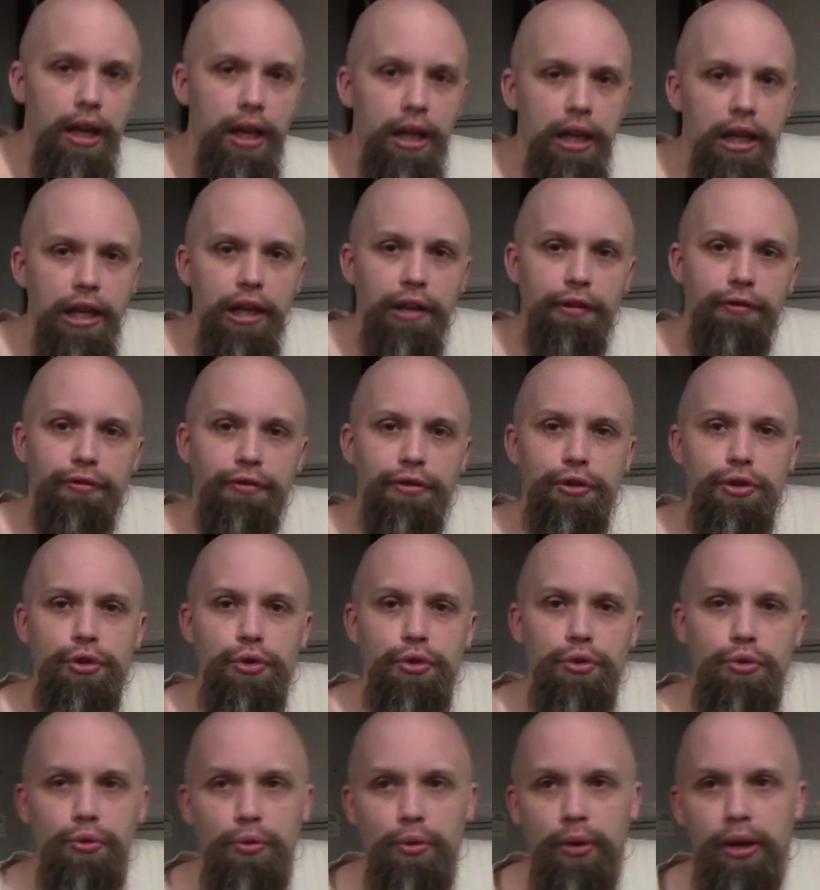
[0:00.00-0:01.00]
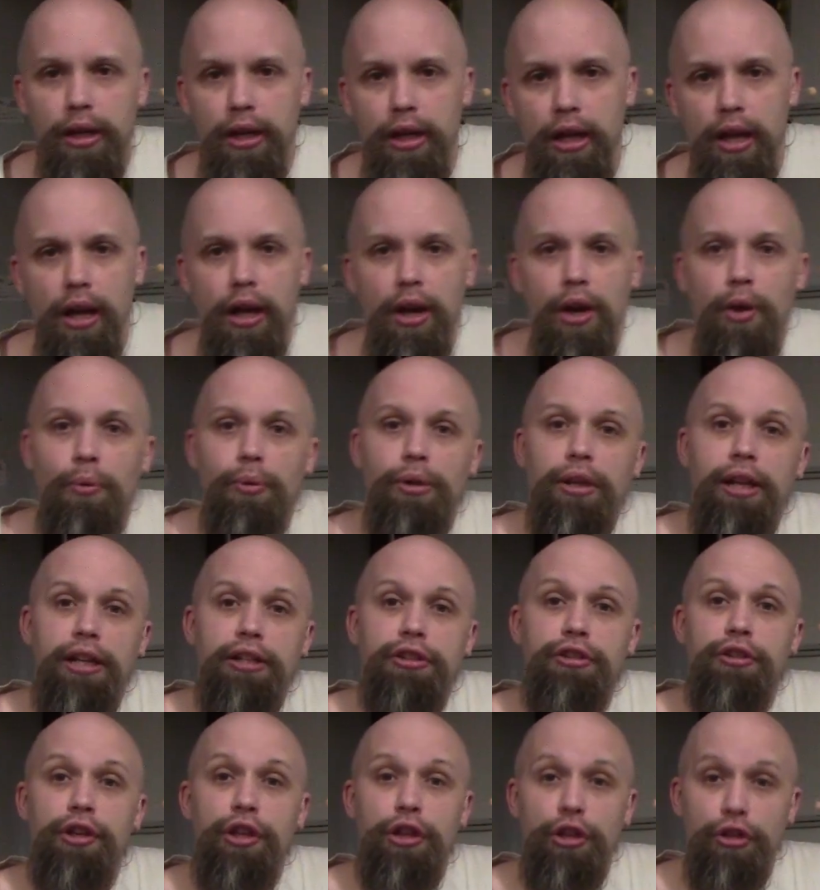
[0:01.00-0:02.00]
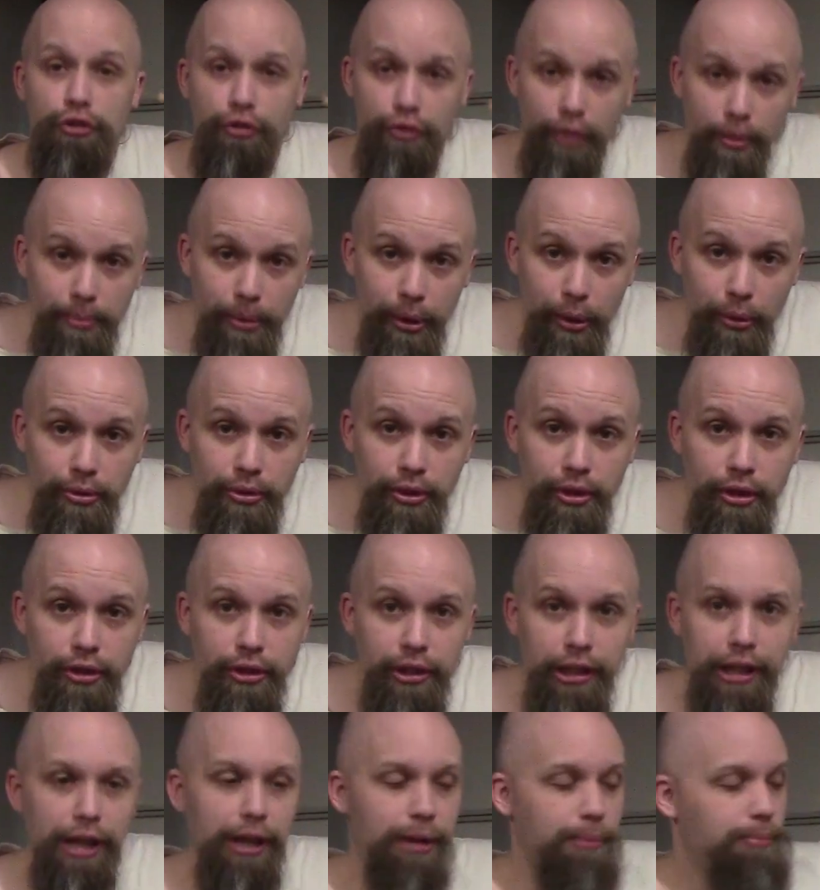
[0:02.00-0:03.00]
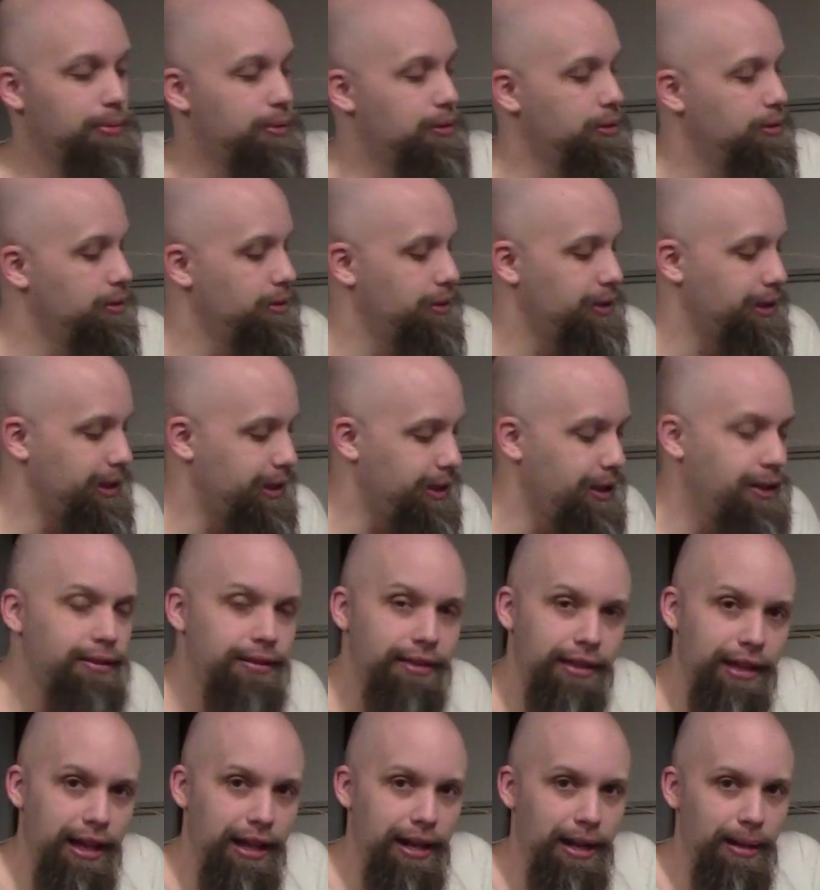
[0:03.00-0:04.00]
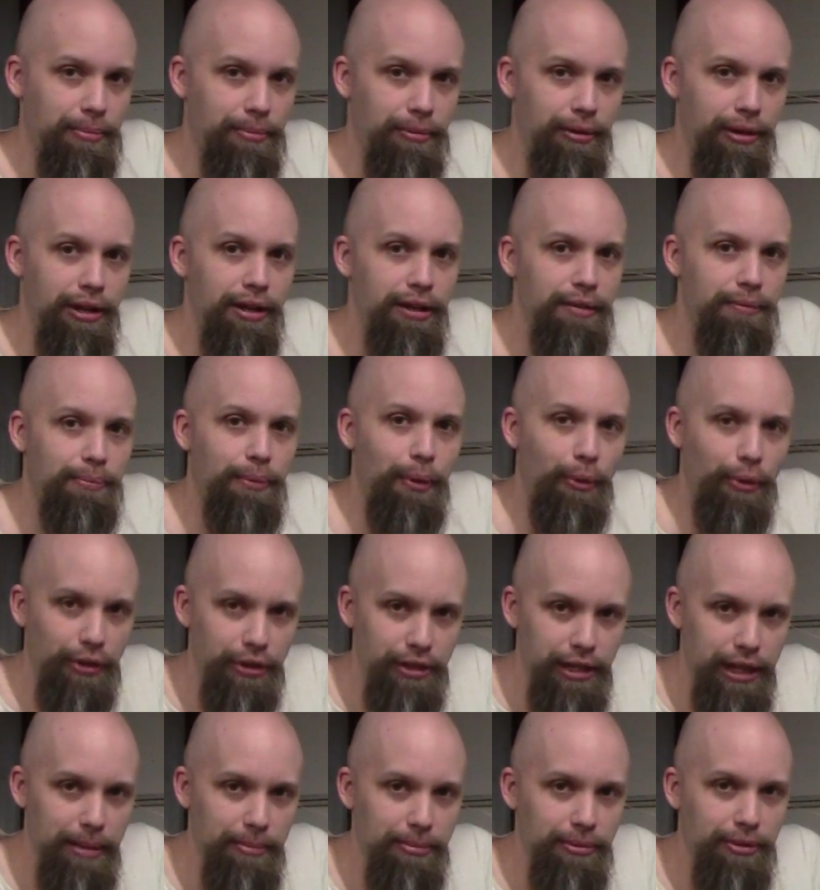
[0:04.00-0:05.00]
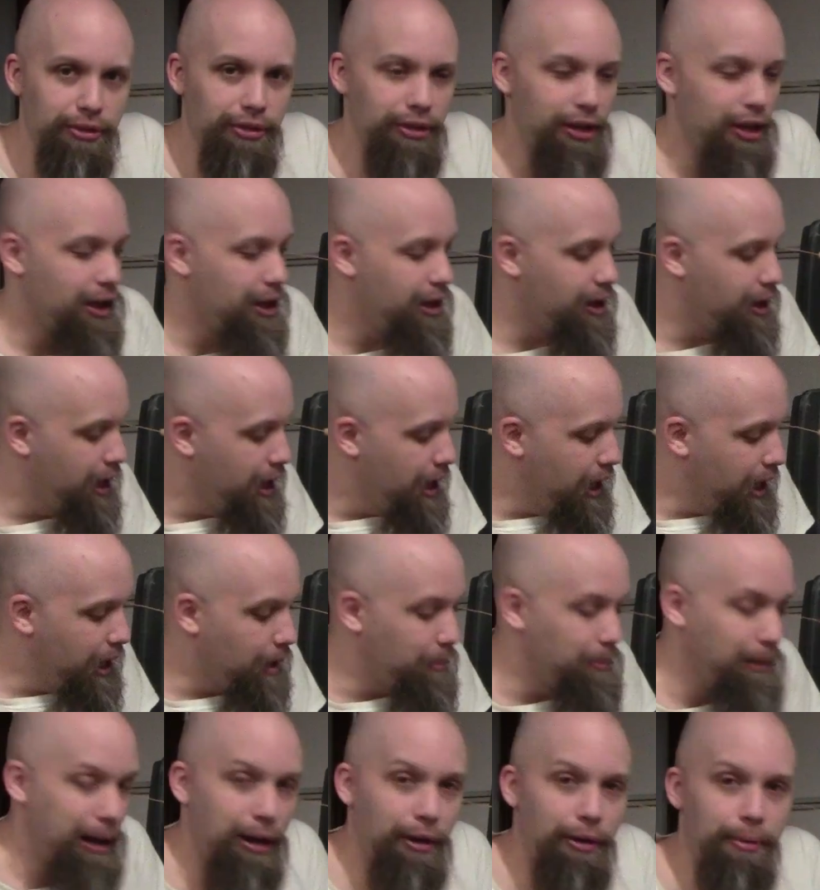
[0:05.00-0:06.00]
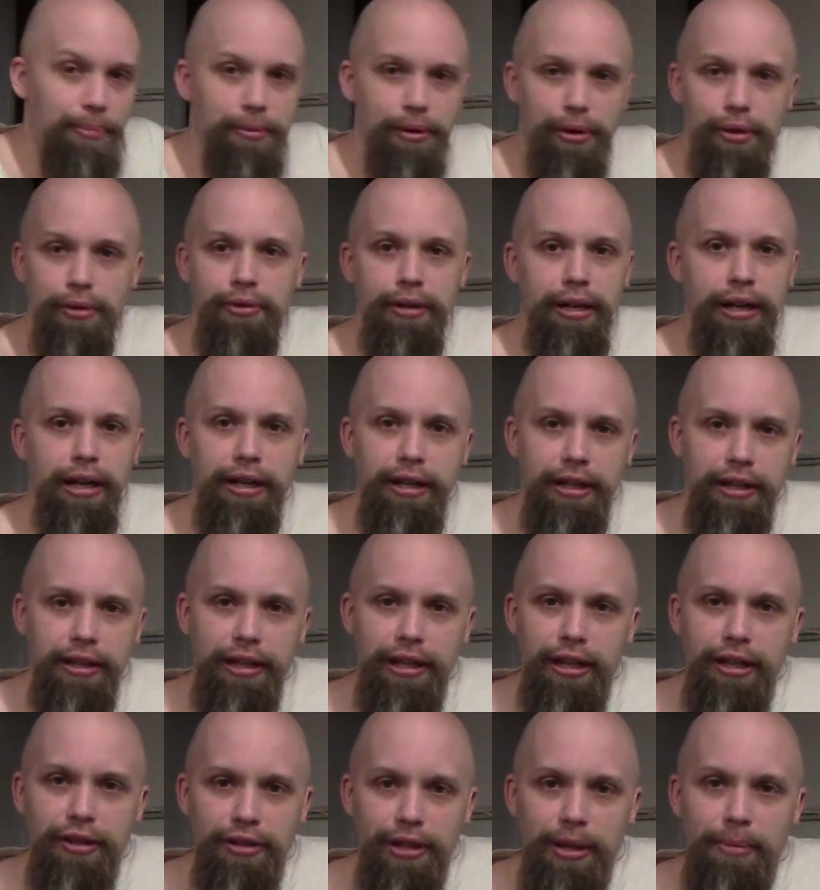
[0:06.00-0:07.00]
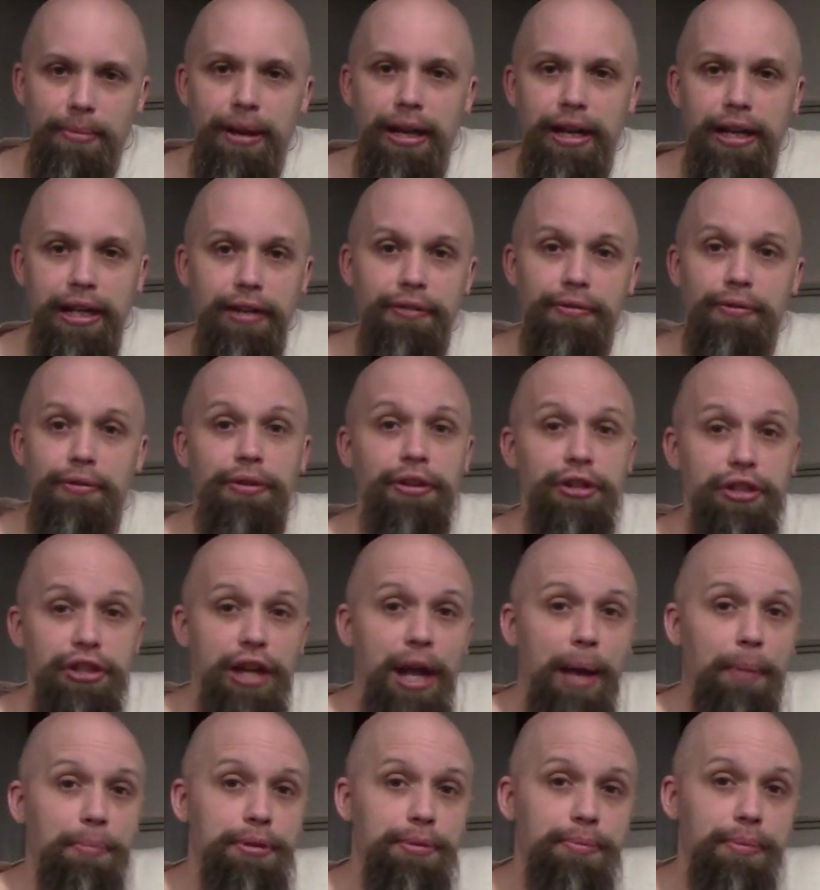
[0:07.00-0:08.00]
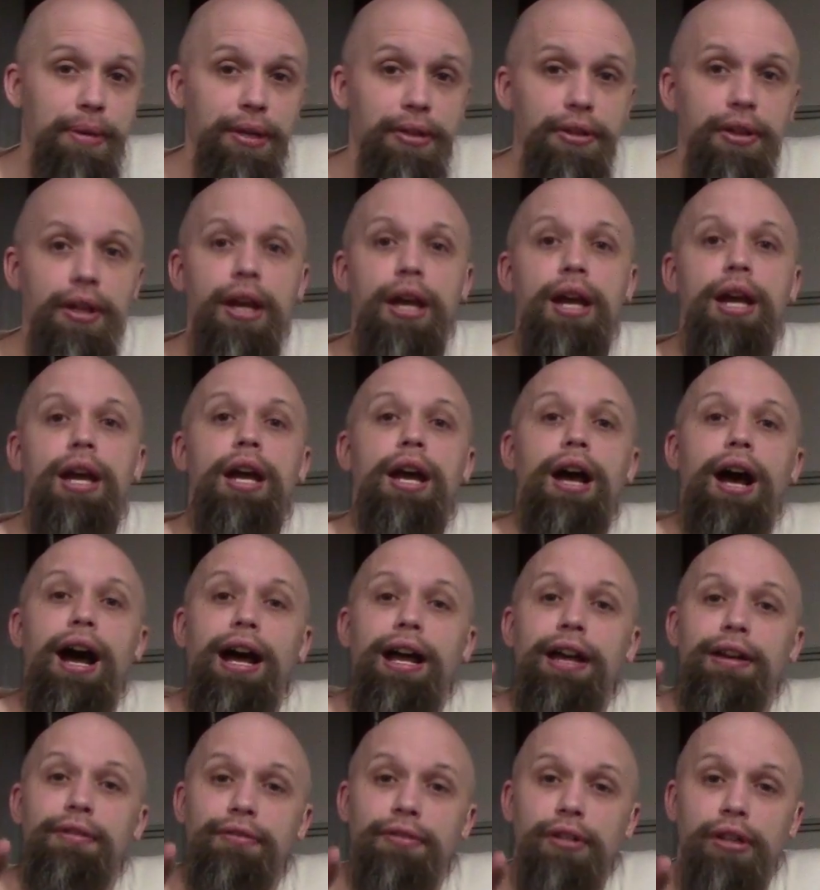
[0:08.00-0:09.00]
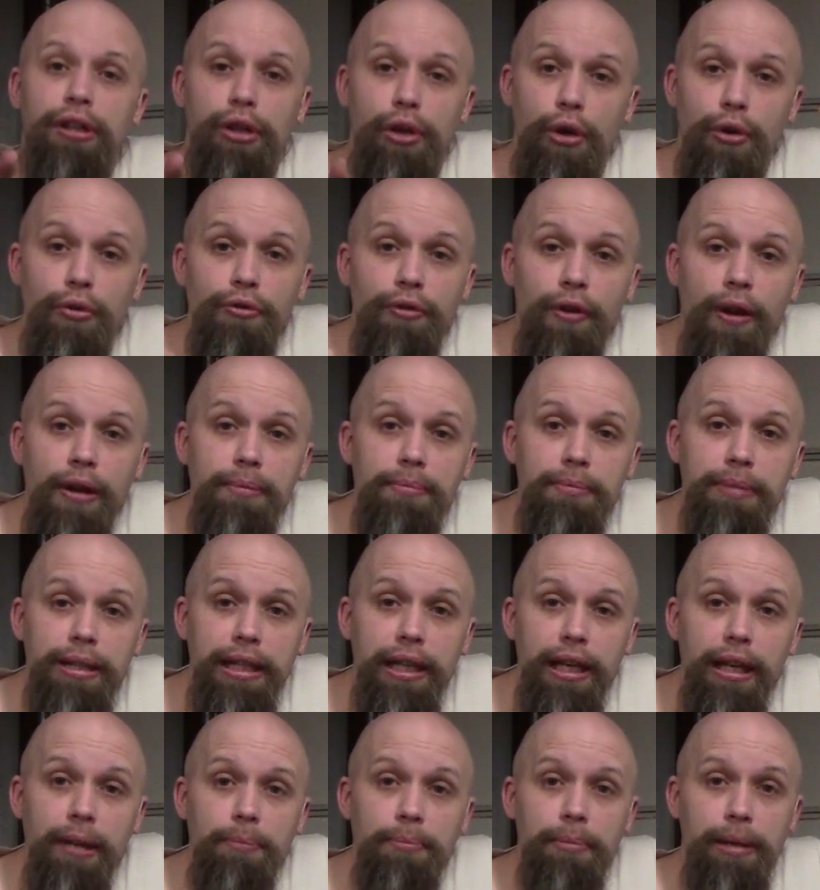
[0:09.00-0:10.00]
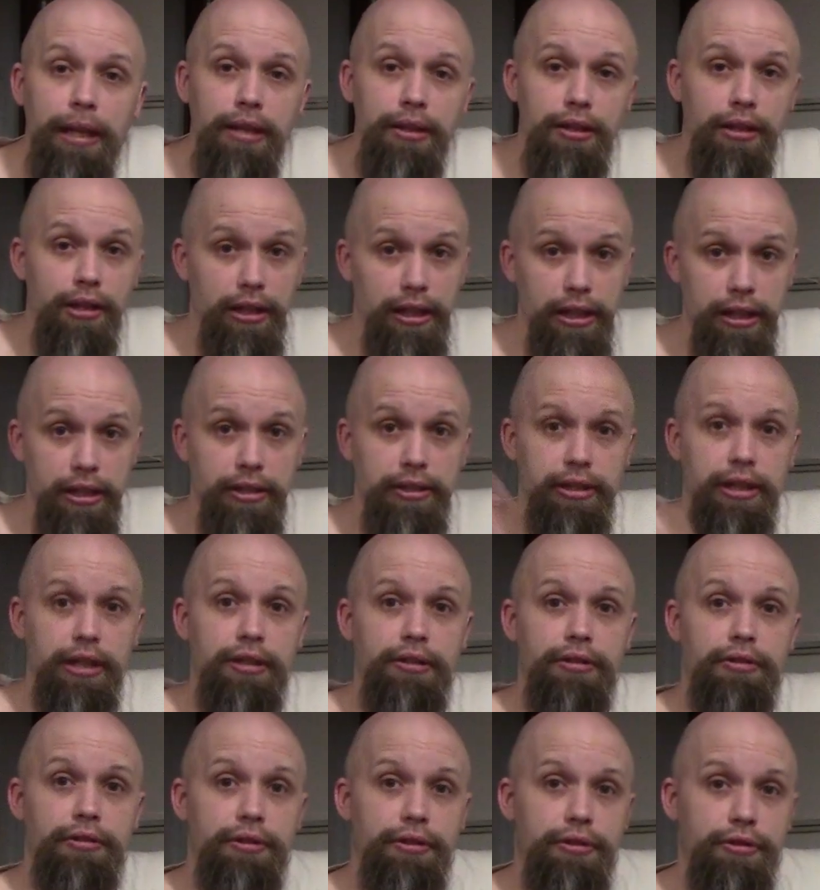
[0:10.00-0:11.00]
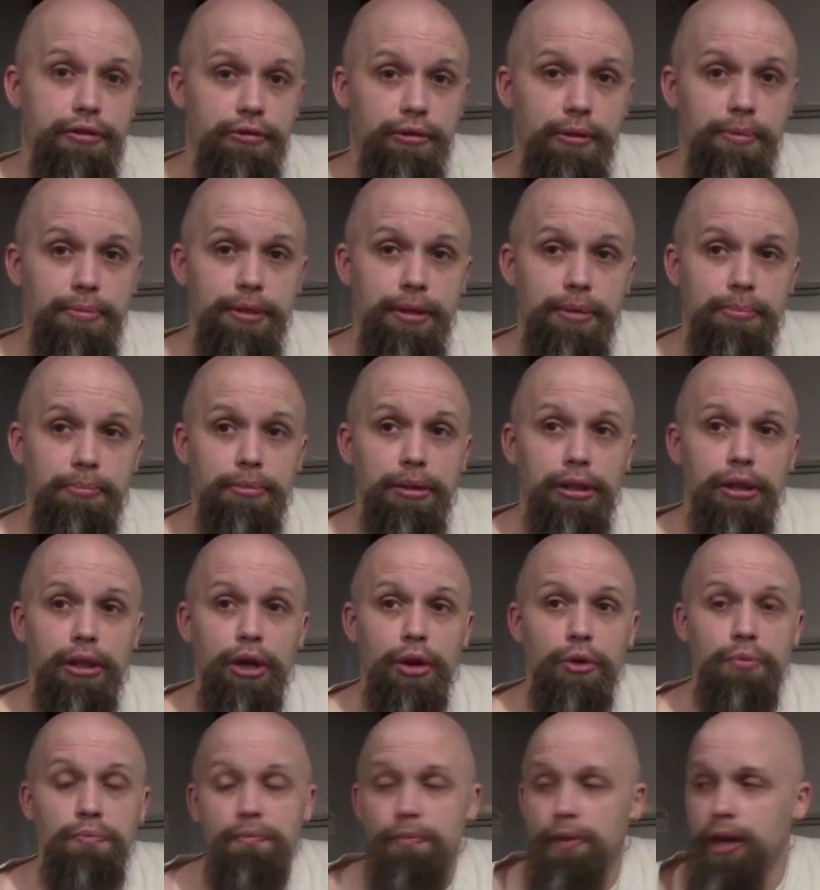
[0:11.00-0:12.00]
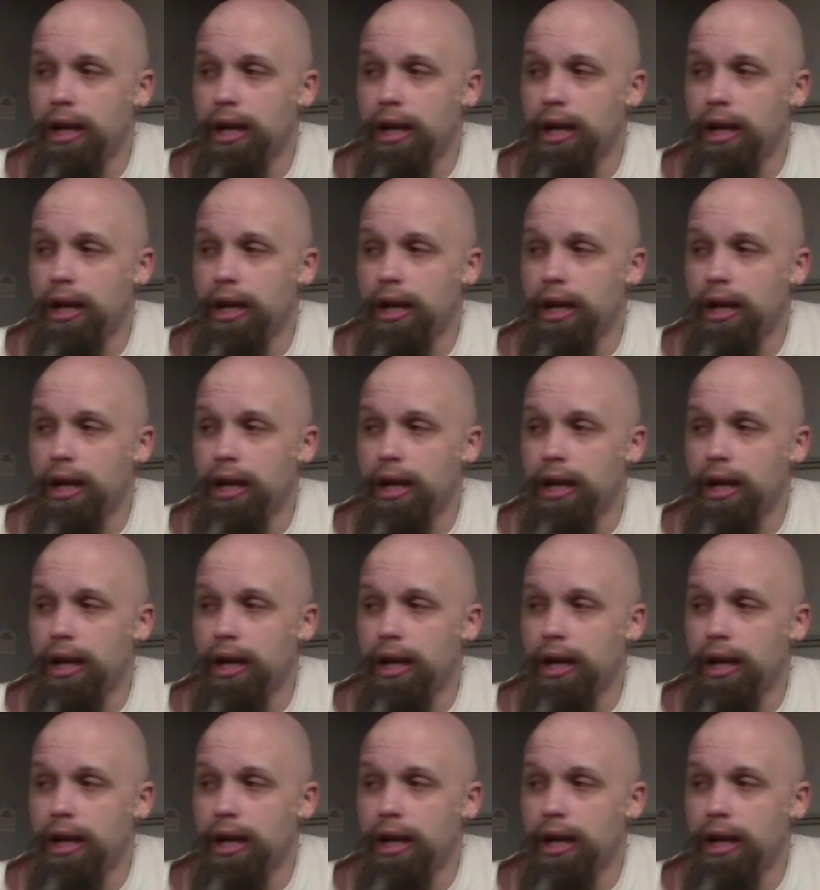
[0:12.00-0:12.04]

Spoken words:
If you would like to contribute to help get that upgrade of both the table saw, the Power Pro, and anything else I might need for the Shopsmith, I have a GoFundMe campaign. The link is down in the description below.